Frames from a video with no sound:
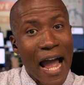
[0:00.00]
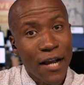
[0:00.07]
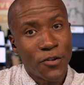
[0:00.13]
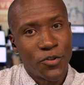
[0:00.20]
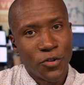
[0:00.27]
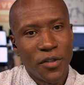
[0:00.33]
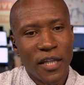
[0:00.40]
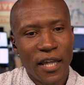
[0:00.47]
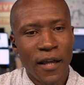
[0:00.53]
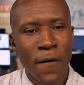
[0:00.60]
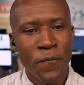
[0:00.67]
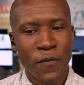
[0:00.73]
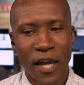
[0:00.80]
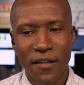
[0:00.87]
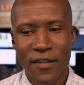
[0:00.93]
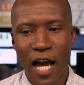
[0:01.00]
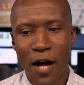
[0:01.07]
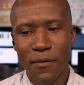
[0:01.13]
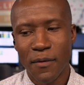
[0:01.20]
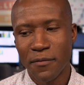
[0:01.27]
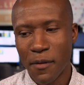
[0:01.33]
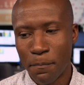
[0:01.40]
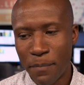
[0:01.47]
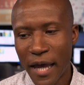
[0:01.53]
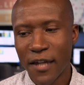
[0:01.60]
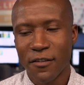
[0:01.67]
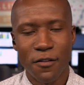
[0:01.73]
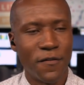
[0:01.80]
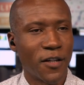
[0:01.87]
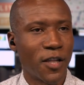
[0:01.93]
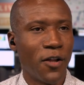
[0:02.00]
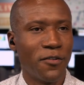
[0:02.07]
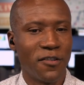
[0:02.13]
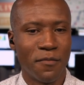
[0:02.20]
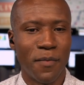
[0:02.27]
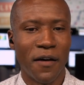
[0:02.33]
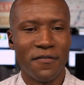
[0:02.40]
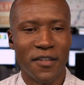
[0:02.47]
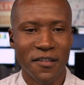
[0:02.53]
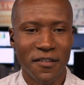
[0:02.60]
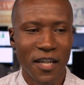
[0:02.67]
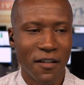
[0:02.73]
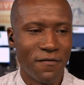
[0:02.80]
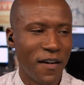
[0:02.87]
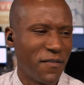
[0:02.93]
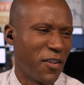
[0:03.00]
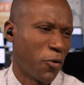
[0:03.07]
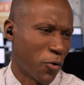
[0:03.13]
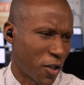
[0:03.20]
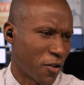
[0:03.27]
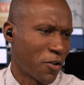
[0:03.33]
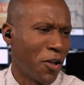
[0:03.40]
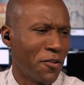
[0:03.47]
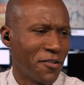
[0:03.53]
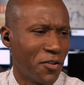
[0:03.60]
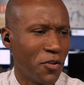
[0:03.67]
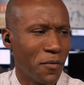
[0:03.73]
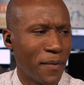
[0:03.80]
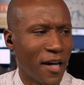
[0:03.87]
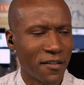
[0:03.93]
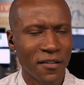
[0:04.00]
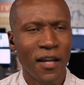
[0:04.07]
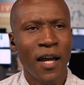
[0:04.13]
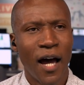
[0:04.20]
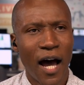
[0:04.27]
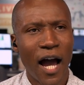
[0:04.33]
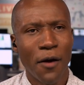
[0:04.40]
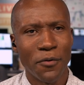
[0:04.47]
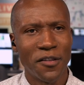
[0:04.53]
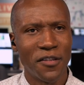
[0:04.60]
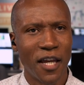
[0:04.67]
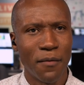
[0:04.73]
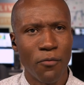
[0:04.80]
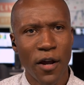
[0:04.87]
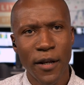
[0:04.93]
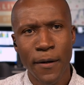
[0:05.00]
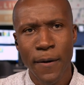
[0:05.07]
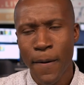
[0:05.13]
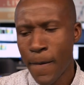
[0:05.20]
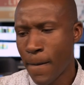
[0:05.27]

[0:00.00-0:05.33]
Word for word: actually has held up the best if it closes above 1650, or close to the best, I would say. Brendan?